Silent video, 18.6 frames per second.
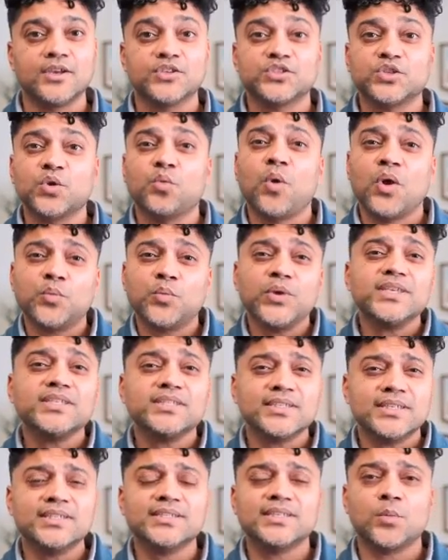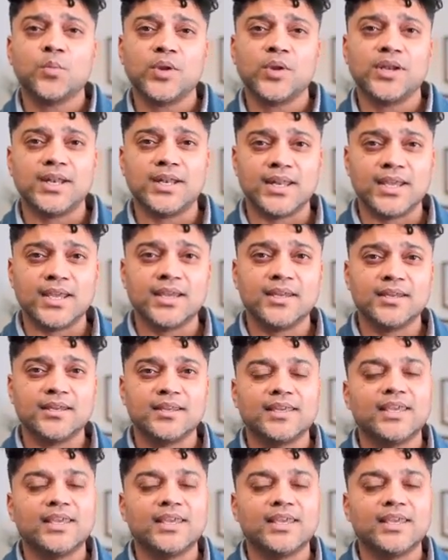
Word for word: So when we see someone in need,